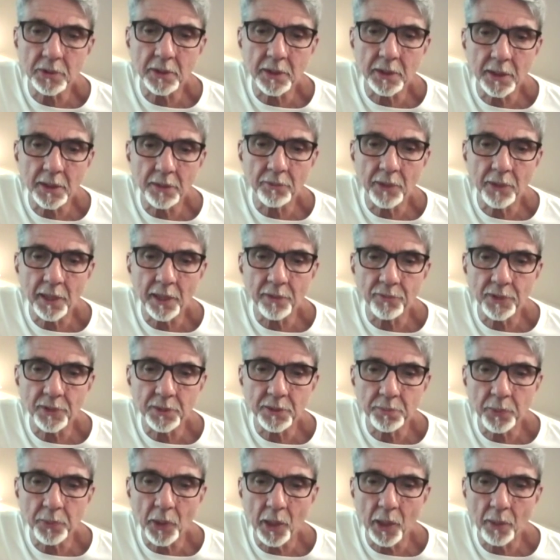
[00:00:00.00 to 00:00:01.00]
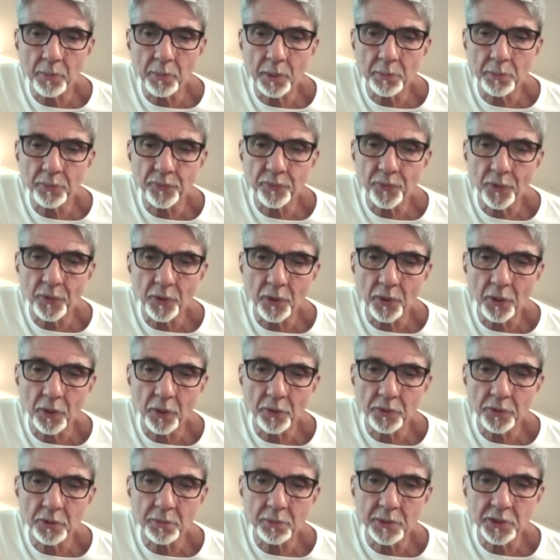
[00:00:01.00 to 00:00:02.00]
relevant problem for
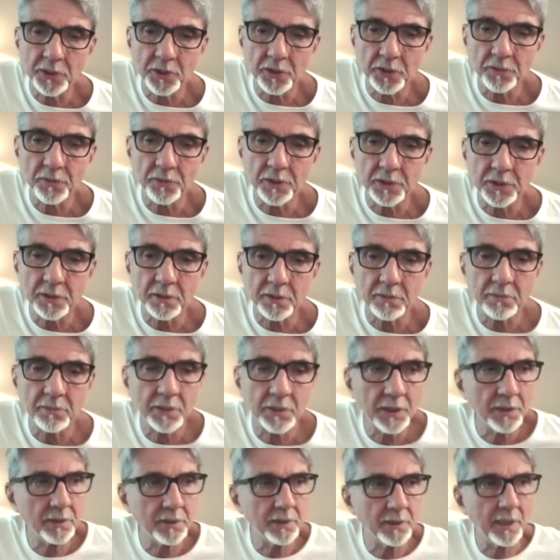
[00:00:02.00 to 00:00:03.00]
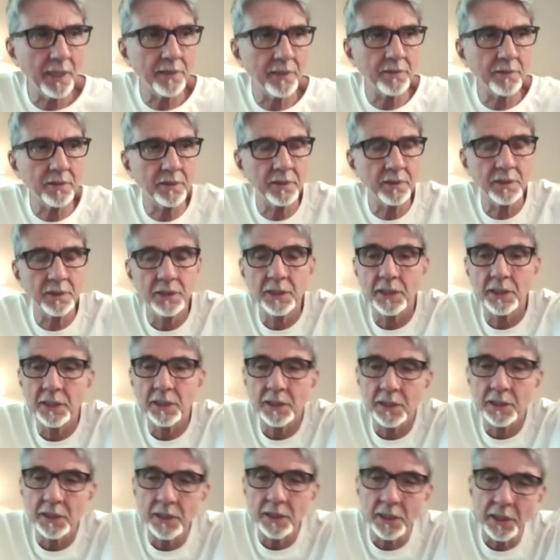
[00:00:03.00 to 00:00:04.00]
all human jivas, the sense
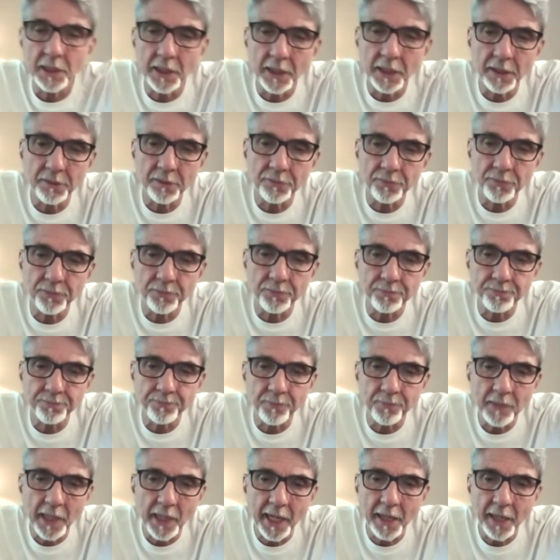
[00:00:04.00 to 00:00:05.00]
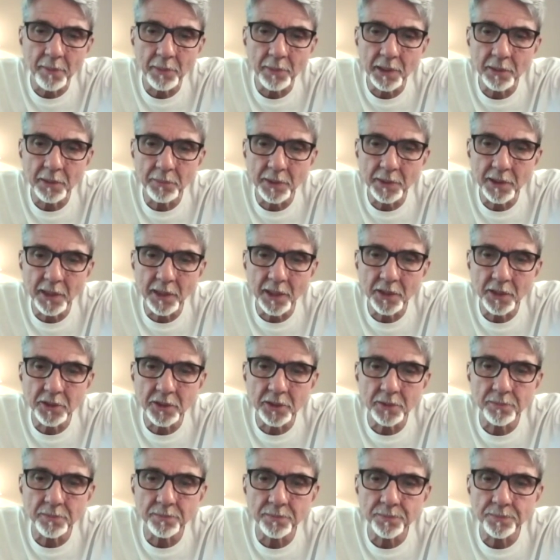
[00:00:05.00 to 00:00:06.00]
of time
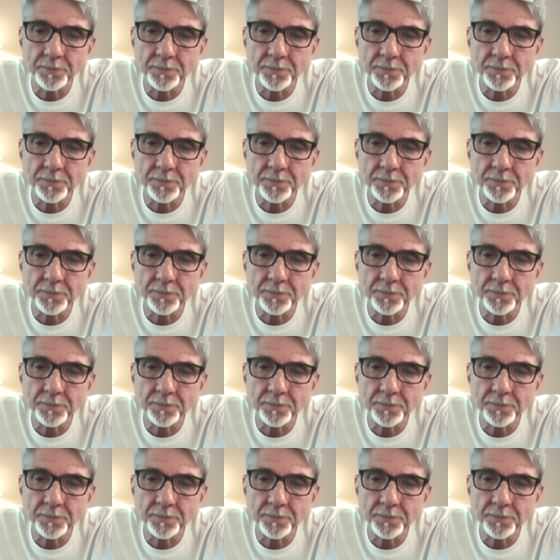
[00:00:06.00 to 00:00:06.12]
limitation.